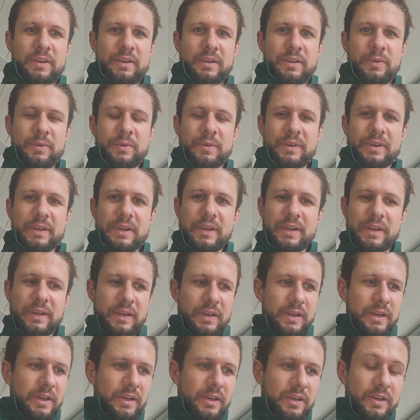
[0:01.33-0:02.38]
Okay,
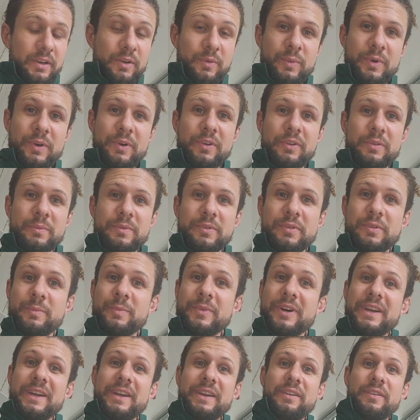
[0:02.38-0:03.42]
welcome to
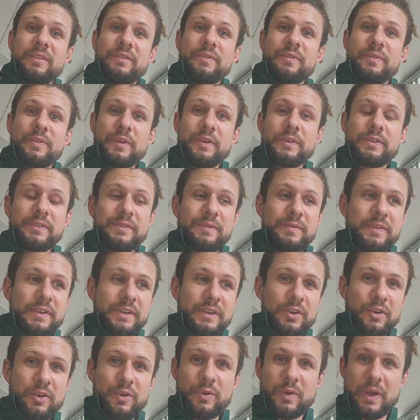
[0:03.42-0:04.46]
my first
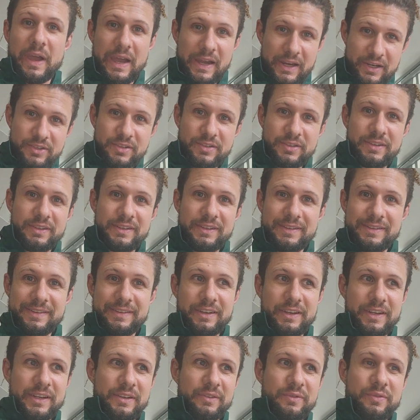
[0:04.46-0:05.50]
video actually
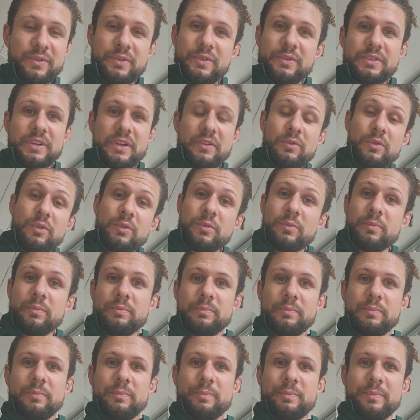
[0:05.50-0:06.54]
designed for general
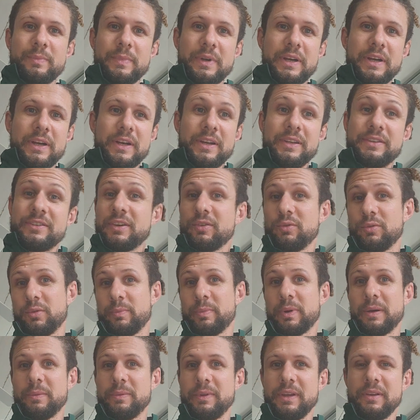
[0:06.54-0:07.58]

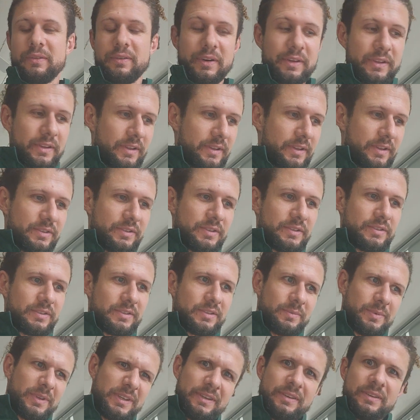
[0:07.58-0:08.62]
public rather than just
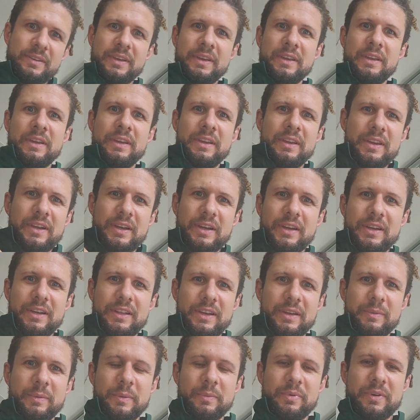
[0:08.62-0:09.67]
to be
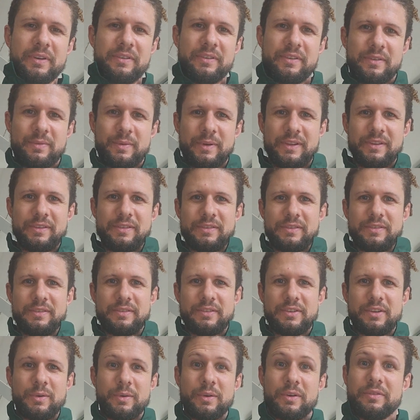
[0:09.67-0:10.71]
like my previous ones
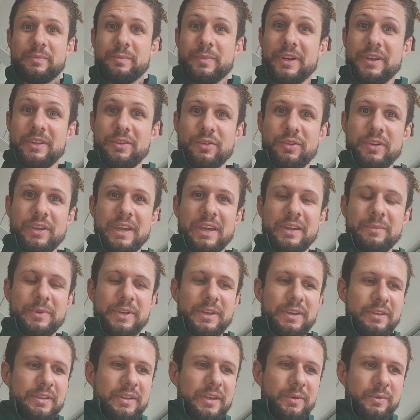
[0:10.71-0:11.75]
showing off my new
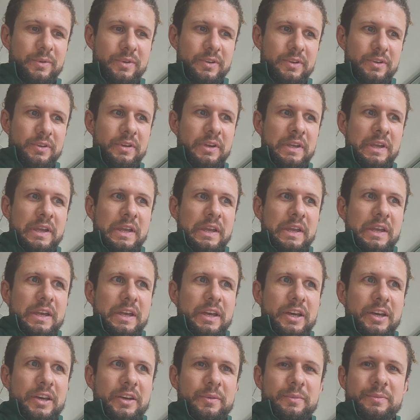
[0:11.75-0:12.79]
Gambi that were
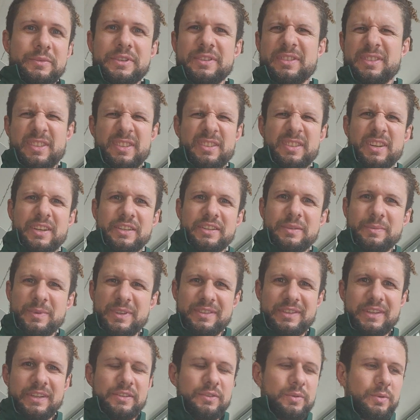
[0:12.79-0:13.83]
just designed to be
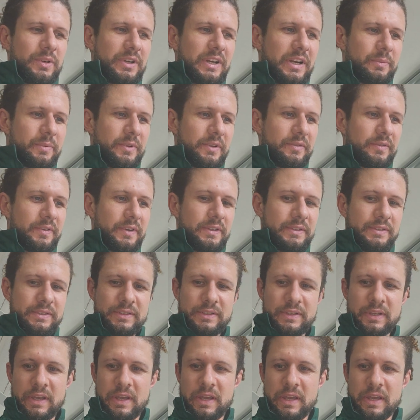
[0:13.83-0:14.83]
sent to a couple of friends.